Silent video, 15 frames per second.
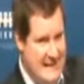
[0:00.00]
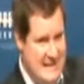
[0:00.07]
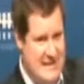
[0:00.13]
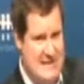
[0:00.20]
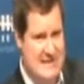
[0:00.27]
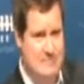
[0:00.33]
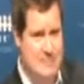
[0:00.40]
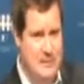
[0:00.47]

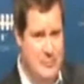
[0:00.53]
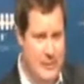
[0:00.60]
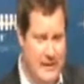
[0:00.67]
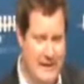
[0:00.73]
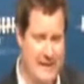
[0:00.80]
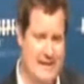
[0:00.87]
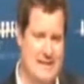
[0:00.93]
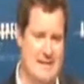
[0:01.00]
Let's be
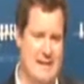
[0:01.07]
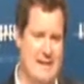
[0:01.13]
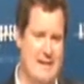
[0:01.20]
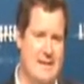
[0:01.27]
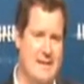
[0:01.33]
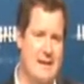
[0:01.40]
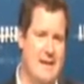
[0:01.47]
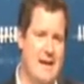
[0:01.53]
realistic.
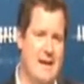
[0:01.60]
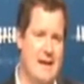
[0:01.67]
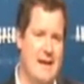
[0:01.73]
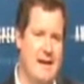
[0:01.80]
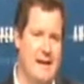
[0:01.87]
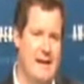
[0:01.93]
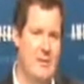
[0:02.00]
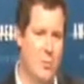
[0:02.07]

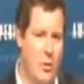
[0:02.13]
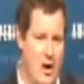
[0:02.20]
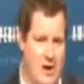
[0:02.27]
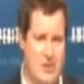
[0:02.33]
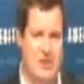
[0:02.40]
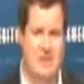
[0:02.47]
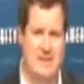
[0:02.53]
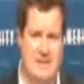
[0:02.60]
In
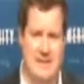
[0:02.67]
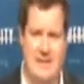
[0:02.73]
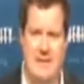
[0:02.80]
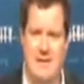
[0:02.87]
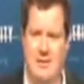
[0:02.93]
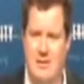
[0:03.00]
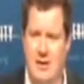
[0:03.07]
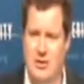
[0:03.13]

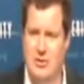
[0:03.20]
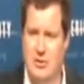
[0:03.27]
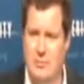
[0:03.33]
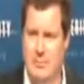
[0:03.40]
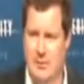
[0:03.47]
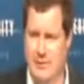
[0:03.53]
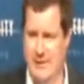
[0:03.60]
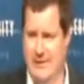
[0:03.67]
Washington, there are
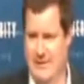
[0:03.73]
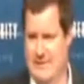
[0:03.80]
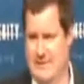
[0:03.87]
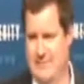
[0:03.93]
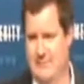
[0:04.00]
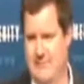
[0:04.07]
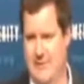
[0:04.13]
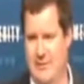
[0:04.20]
two
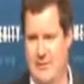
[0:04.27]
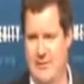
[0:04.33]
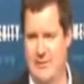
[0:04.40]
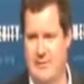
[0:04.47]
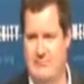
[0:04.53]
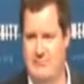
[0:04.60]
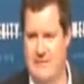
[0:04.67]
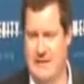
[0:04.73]
parties. There
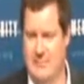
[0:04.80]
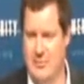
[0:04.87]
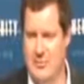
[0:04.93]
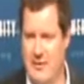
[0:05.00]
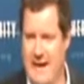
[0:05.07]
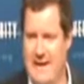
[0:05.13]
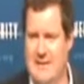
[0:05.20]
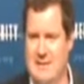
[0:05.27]
are
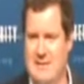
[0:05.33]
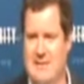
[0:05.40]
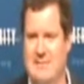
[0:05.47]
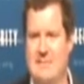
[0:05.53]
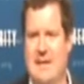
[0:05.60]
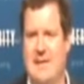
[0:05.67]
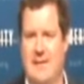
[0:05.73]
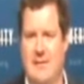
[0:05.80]

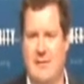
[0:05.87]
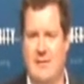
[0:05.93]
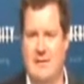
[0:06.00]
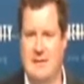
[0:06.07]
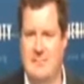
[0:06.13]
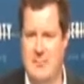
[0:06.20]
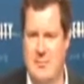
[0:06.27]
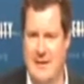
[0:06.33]
Democrats and there
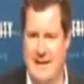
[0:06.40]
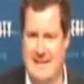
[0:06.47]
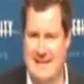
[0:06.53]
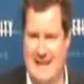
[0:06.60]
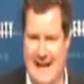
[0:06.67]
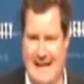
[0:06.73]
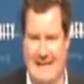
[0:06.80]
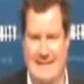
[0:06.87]
are
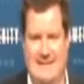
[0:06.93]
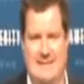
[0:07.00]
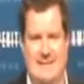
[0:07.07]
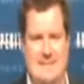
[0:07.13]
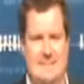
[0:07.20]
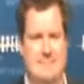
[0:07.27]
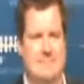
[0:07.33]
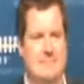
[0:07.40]
Democrats light.
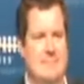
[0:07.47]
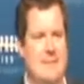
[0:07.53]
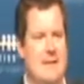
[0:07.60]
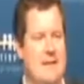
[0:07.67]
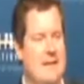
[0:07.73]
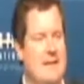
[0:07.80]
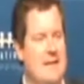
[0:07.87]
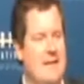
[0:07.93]

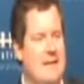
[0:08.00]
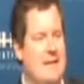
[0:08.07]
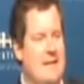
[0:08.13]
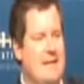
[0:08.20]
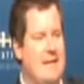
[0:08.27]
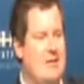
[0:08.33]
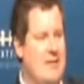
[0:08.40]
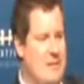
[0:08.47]

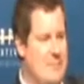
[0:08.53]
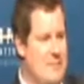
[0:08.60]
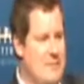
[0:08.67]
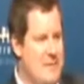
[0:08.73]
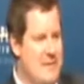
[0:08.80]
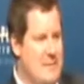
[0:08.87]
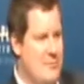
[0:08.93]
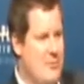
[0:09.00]
Some
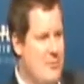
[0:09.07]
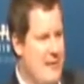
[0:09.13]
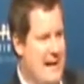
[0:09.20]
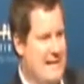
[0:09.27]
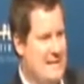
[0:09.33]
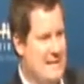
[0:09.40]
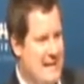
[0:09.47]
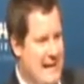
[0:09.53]
of the
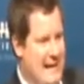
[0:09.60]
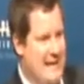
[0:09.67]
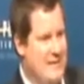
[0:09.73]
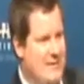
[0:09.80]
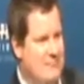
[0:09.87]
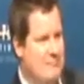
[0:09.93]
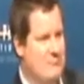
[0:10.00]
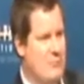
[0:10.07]
Democrats
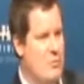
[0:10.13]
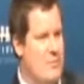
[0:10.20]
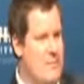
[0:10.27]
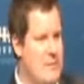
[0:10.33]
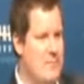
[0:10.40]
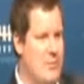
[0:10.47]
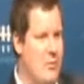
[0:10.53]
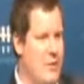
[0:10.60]
light
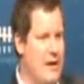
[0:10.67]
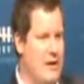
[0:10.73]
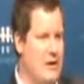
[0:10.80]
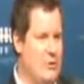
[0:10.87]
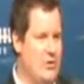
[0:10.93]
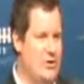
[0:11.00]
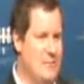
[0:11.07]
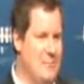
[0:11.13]
remember what it
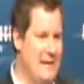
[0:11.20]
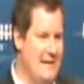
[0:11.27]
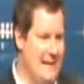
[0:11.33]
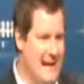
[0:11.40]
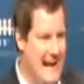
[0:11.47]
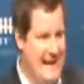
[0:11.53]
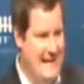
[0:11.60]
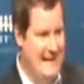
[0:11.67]
used to be
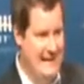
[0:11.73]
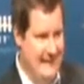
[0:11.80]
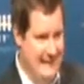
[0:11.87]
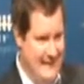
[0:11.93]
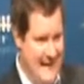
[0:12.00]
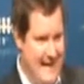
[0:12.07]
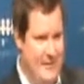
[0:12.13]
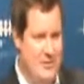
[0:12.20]
like,
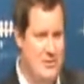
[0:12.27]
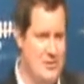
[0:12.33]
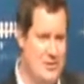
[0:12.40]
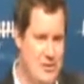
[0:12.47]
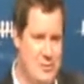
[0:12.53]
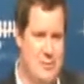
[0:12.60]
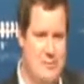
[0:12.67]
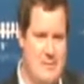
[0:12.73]
and they are
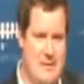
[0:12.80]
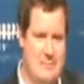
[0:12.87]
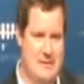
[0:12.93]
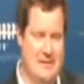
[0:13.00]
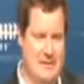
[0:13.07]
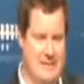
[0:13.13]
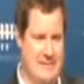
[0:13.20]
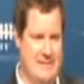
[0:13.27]
still
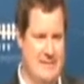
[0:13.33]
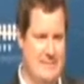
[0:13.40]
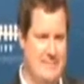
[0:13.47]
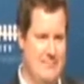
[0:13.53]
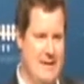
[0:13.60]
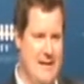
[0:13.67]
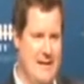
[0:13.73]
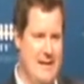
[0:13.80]
Republicans.